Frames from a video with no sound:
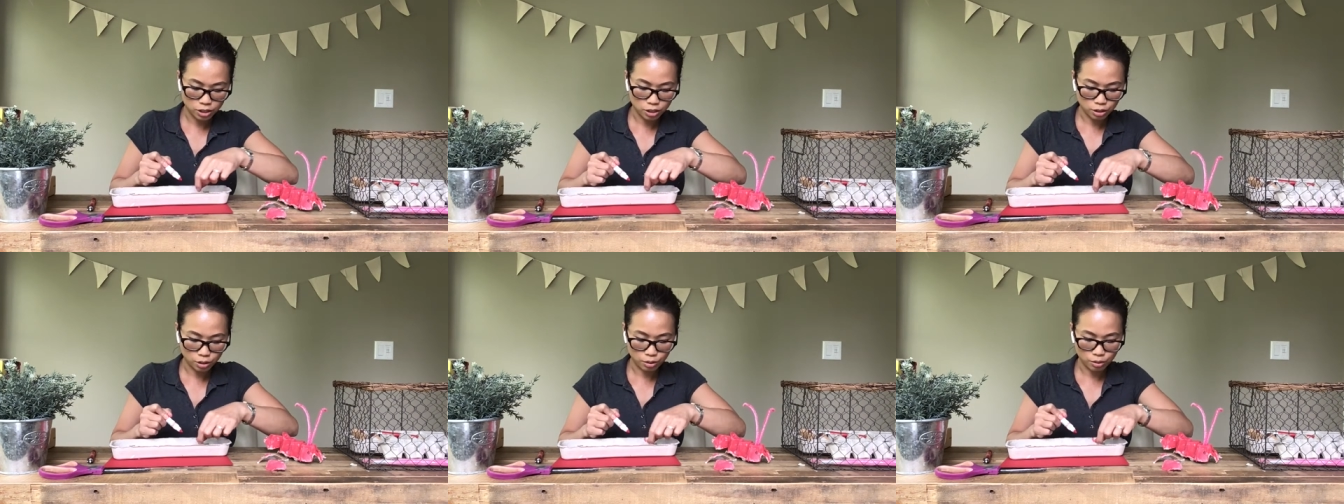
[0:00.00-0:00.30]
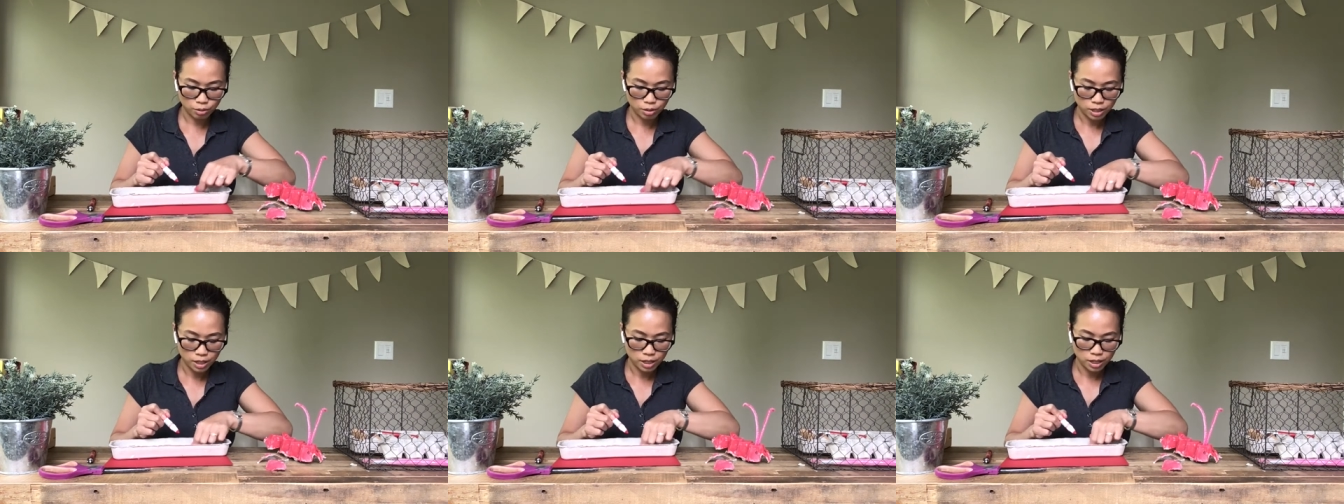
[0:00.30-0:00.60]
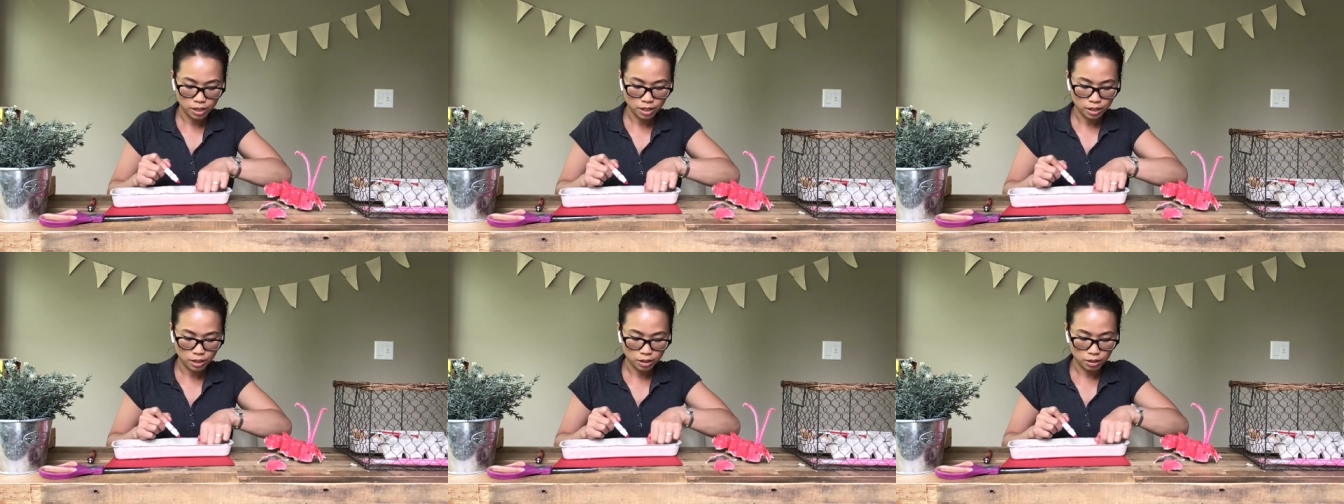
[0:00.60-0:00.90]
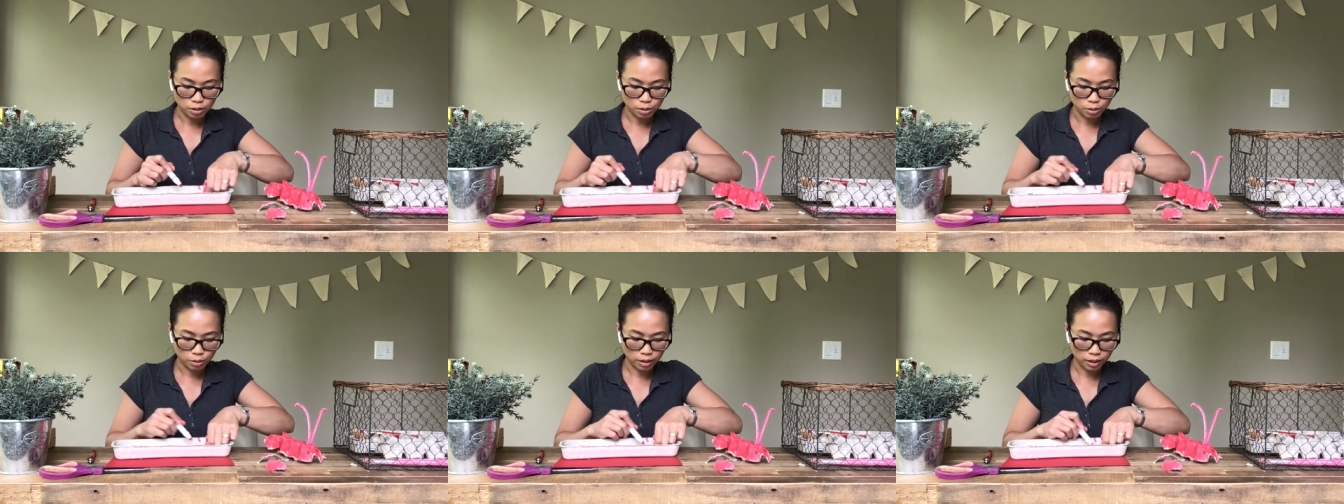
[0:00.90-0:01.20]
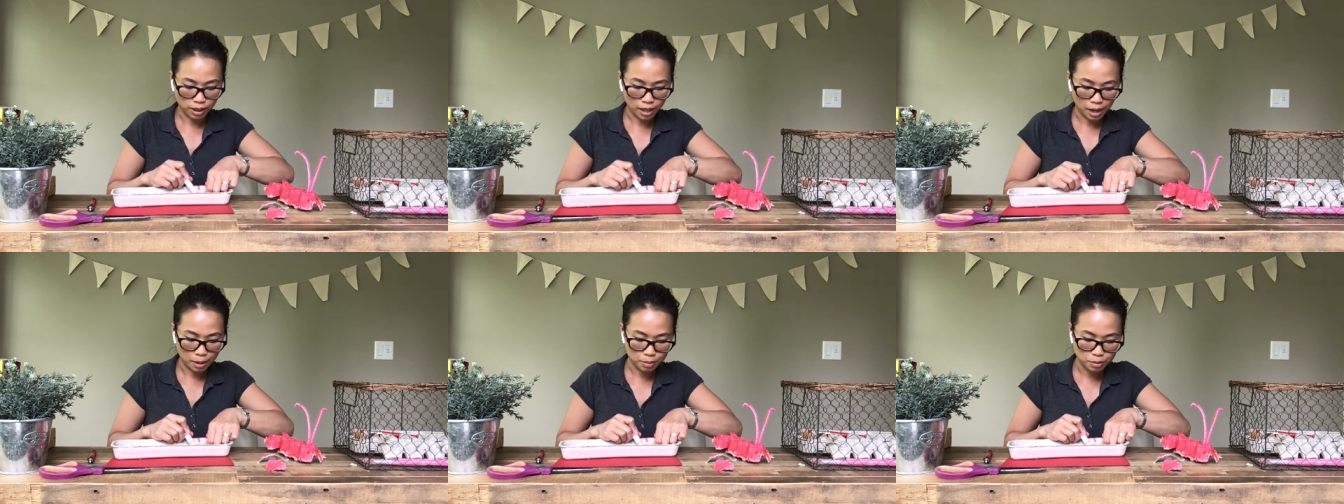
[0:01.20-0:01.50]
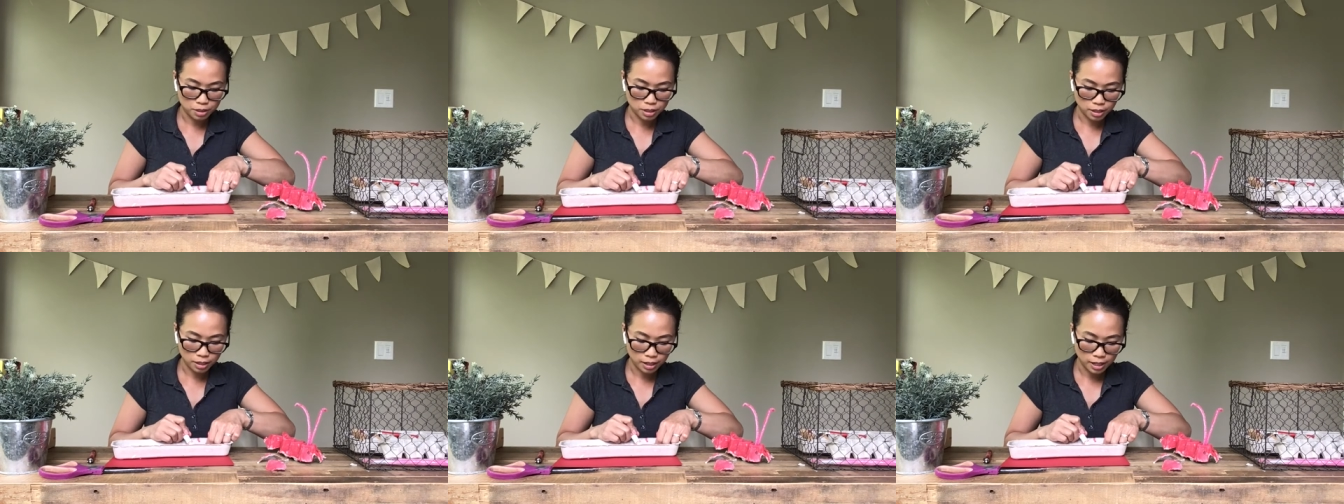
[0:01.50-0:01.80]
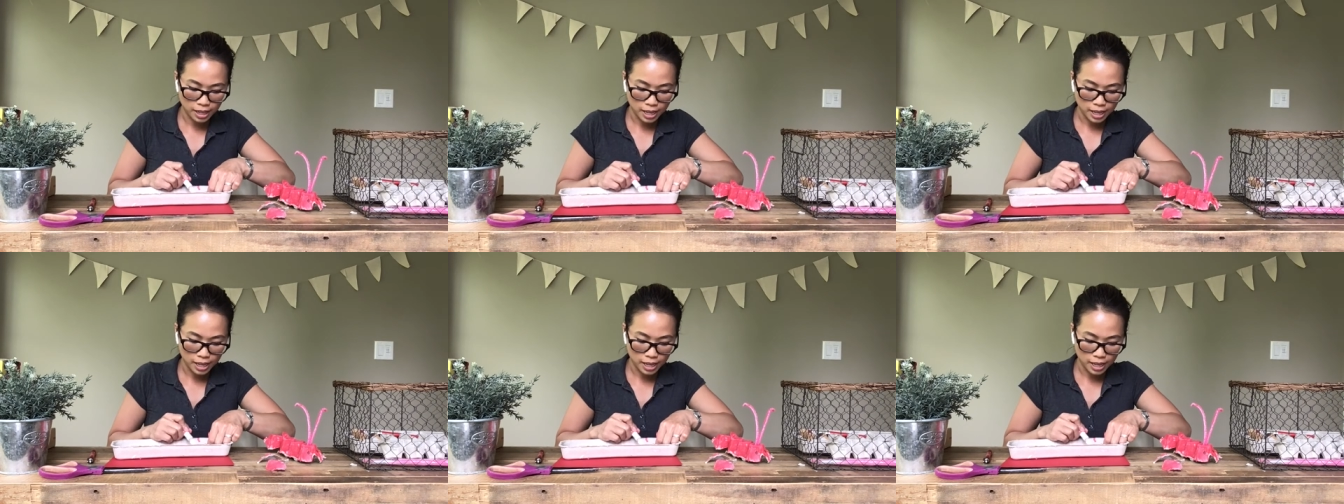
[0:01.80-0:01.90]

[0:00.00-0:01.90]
to your lobster.